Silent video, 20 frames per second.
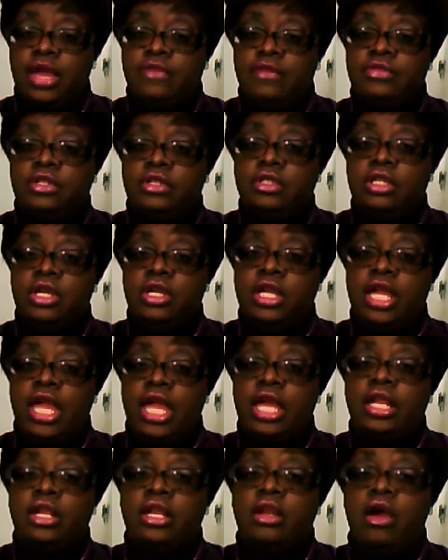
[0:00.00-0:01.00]
have to look
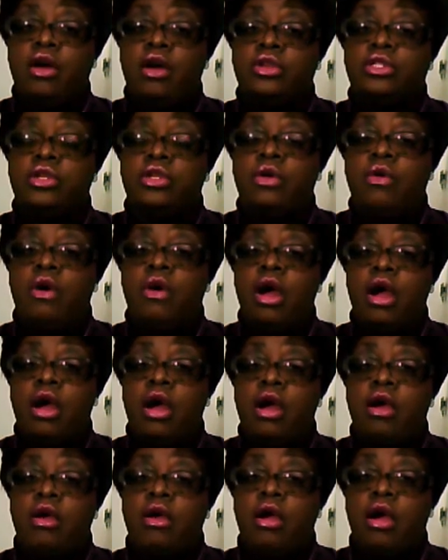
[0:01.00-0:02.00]
at, and also
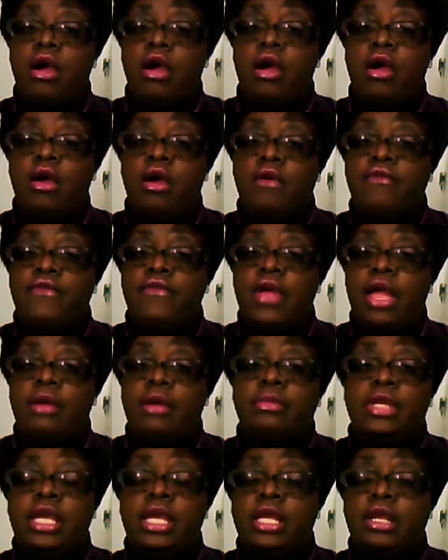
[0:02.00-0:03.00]
our
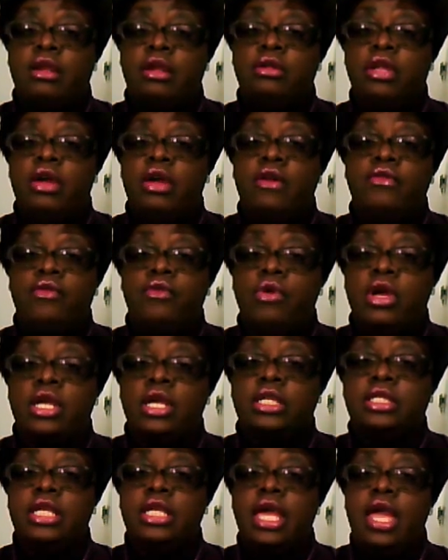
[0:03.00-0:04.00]
family and our loved
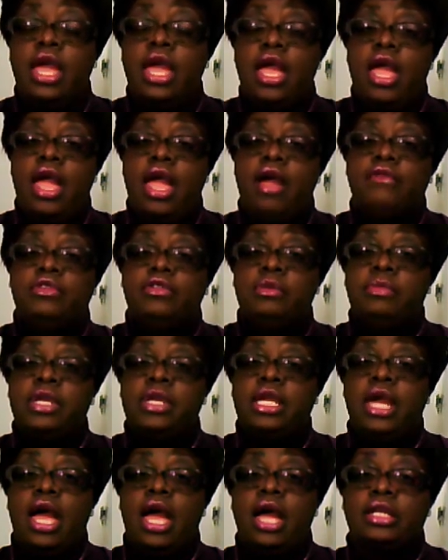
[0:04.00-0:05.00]
ones have to
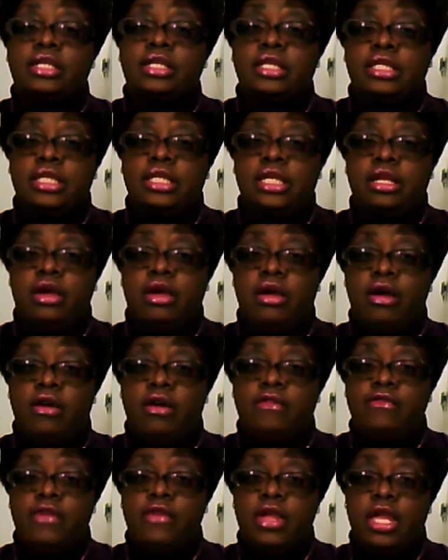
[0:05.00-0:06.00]
be cognizant
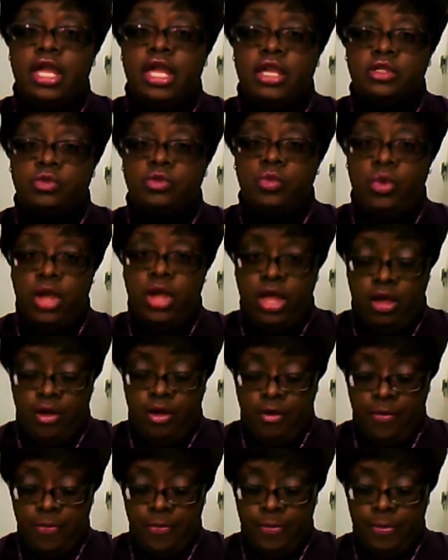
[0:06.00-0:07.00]
of as well.
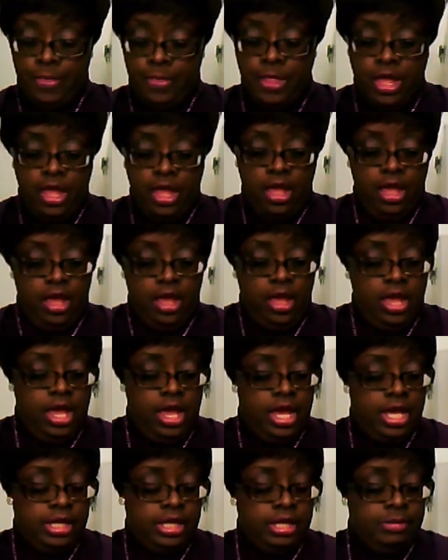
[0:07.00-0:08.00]

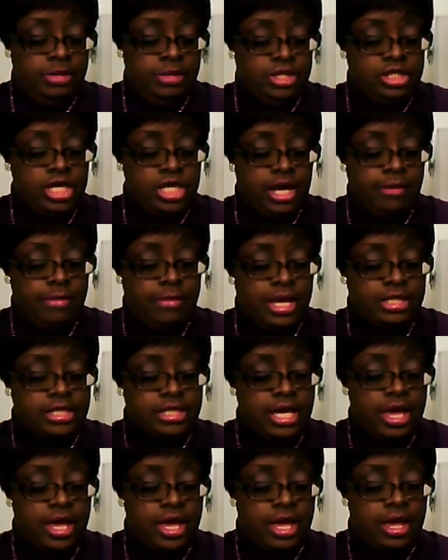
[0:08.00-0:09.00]
And let me check my
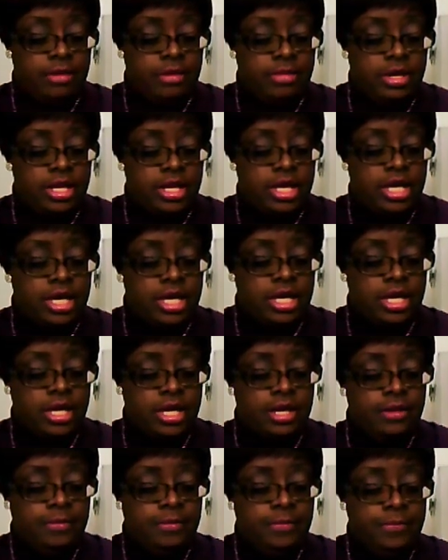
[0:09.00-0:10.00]
time
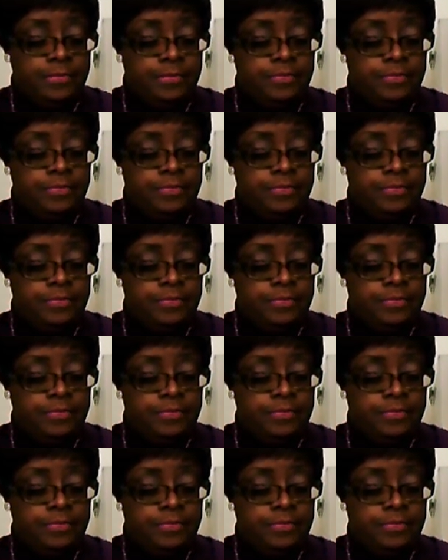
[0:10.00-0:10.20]
again.